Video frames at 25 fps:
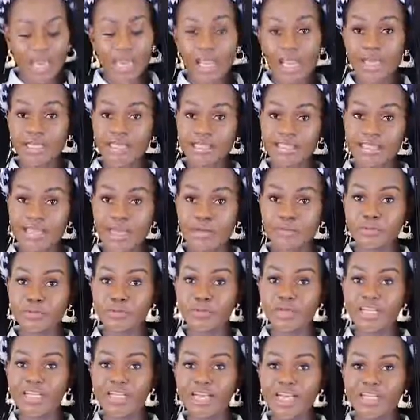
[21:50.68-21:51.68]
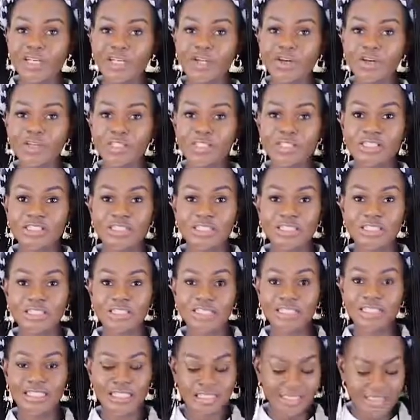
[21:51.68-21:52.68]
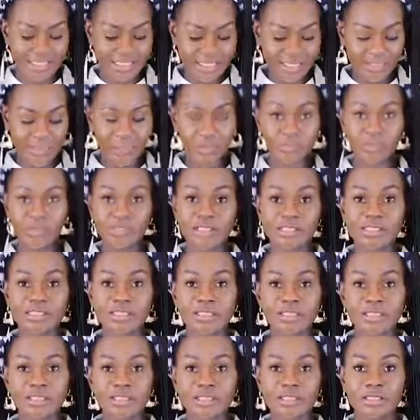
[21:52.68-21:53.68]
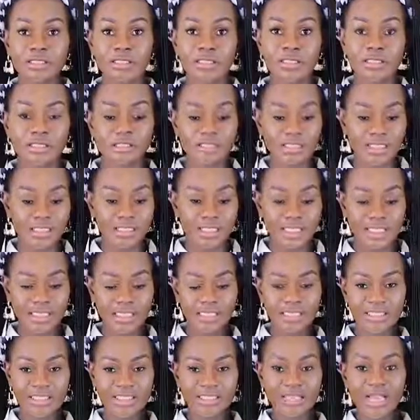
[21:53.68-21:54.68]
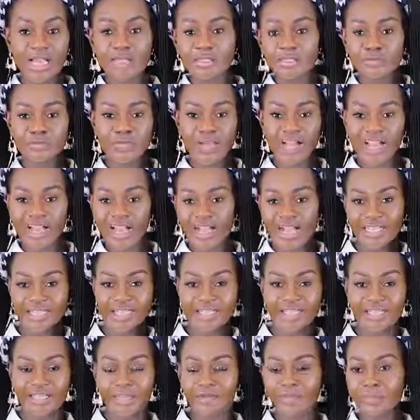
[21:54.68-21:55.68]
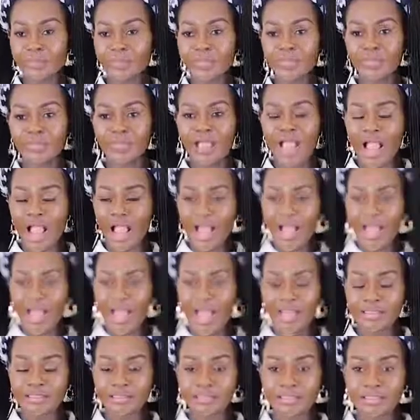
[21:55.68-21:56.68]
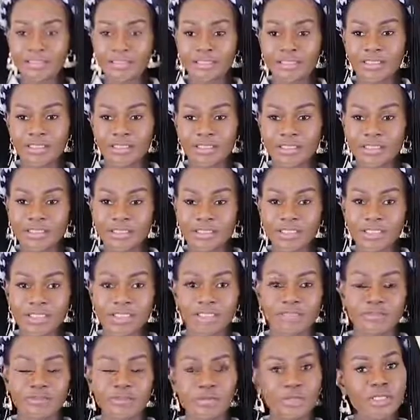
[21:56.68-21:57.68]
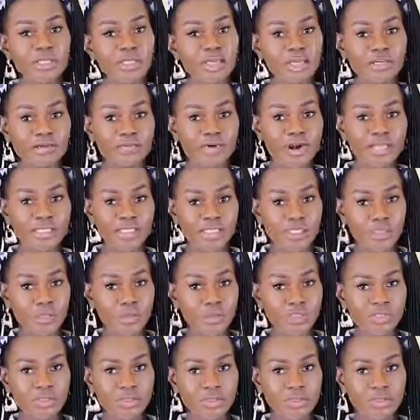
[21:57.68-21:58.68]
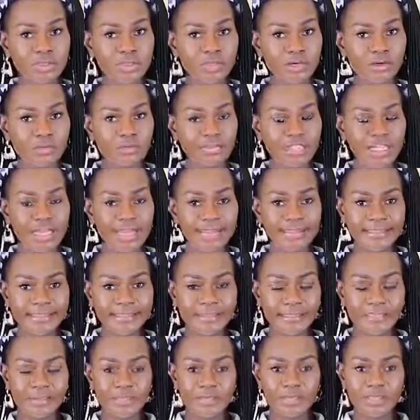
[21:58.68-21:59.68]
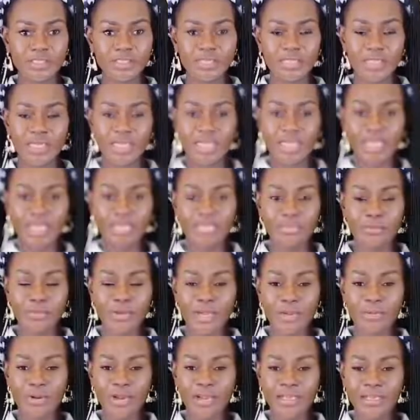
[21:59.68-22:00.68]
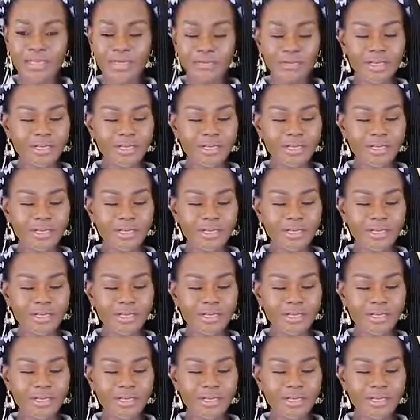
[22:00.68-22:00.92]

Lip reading: Except when I got to the tills, the lady scans my item and she gives me a grand total of the items. And in my mind, I'm